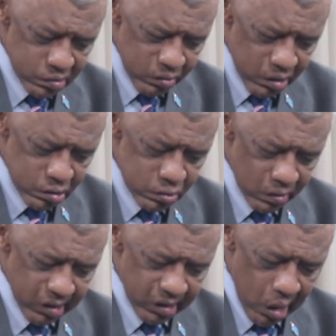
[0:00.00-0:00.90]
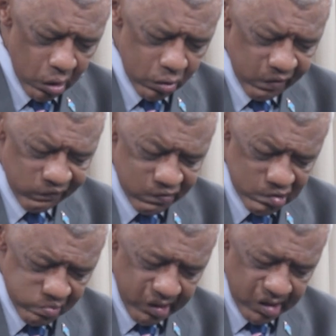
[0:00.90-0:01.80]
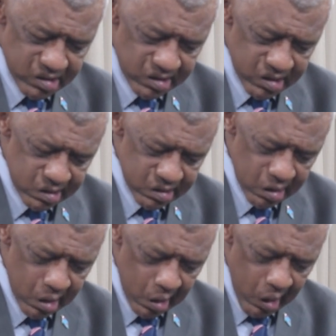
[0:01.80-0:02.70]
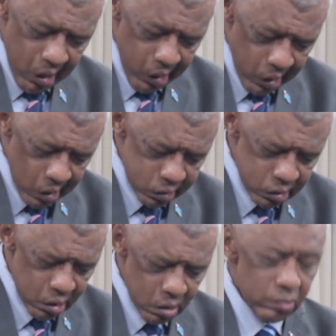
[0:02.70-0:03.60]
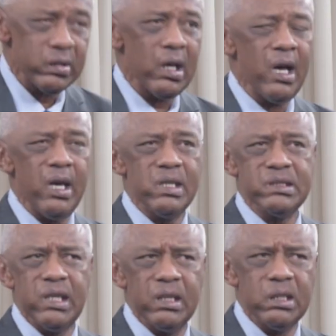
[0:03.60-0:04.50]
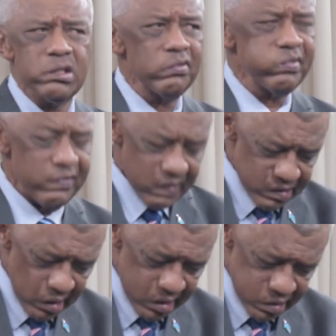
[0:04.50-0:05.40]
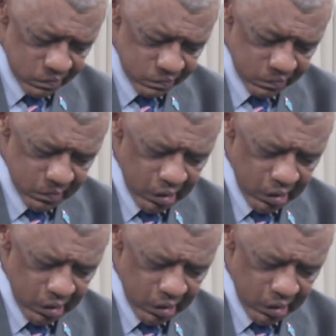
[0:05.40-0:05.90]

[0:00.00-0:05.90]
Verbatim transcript: to ensure that our law enforcement agencies are held to the highest standards of professionalism,